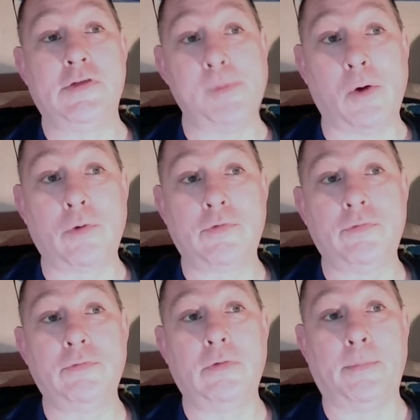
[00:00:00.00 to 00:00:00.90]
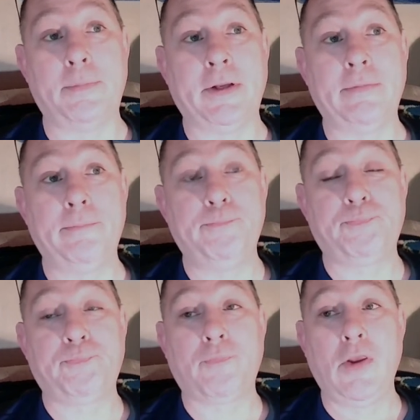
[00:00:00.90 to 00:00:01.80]
he smoked a bit.
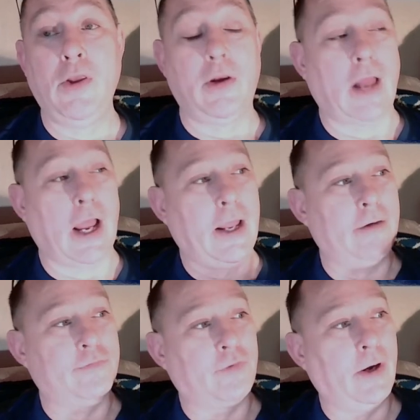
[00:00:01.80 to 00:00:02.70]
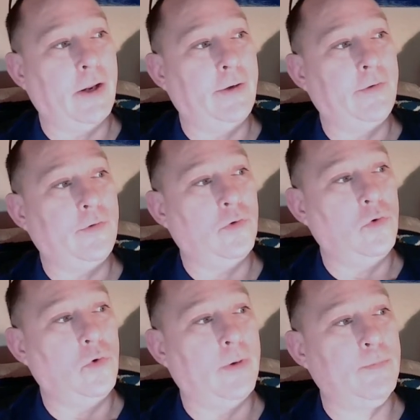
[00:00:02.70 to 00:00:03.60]
I had a friend
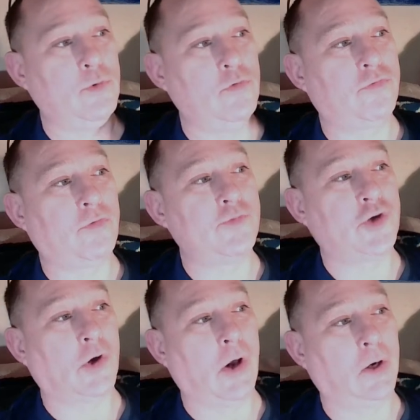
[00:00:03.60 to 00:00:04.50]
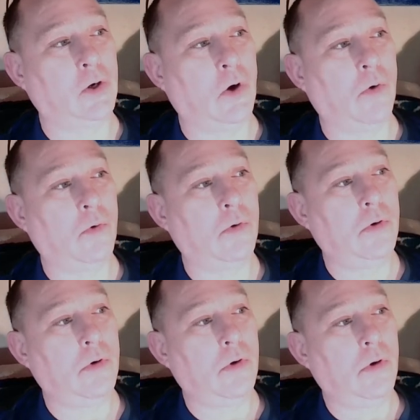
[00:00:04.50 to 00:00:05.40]
who had moved from Chicago
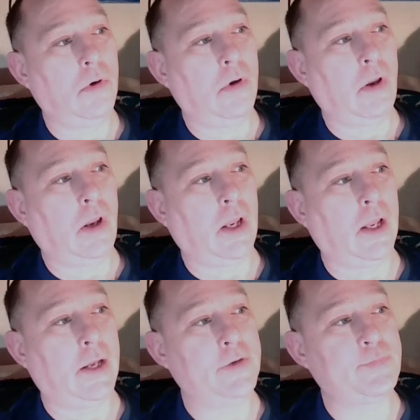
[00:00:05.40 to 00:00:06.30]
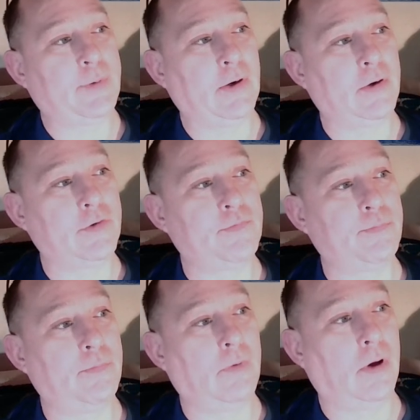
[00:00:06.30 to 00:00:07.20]
and his parents
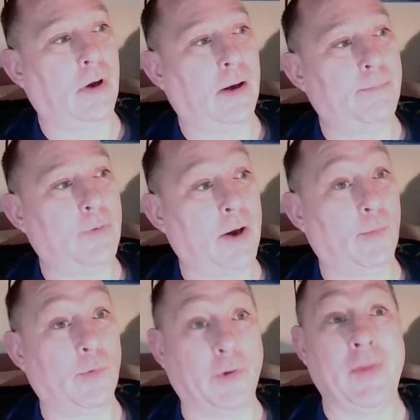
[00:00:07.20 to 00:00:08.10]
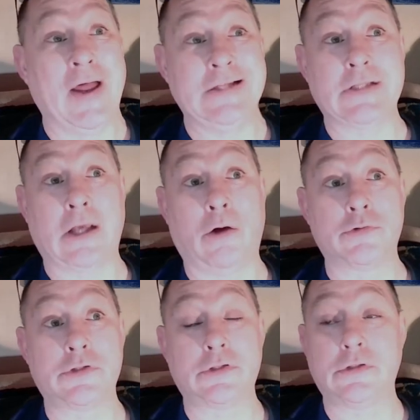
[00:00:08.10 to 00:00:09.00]
uh, bought a real nice
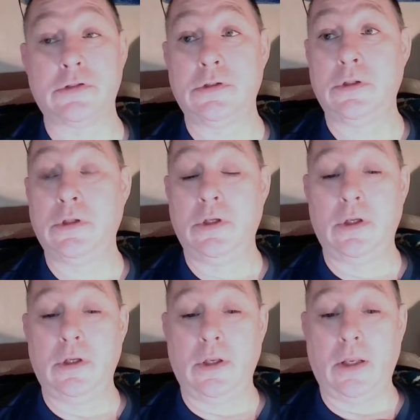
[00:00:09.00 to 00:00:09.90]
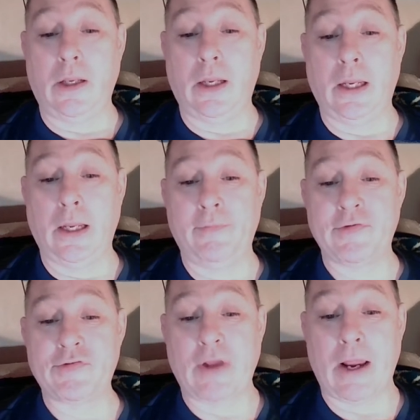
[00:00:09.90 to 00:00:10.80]
house. And
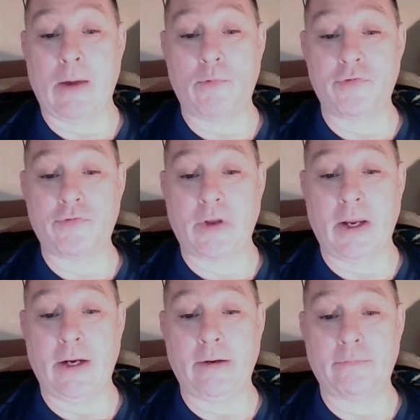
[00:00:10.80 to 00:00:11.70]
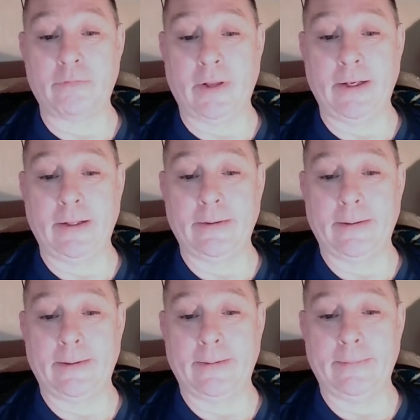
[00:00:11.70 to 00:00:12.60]
this guy was kind of like,
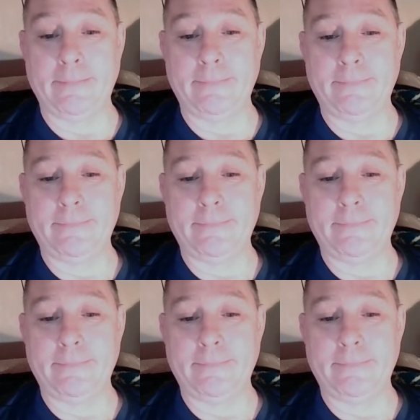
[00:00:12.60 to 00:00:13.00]
uh,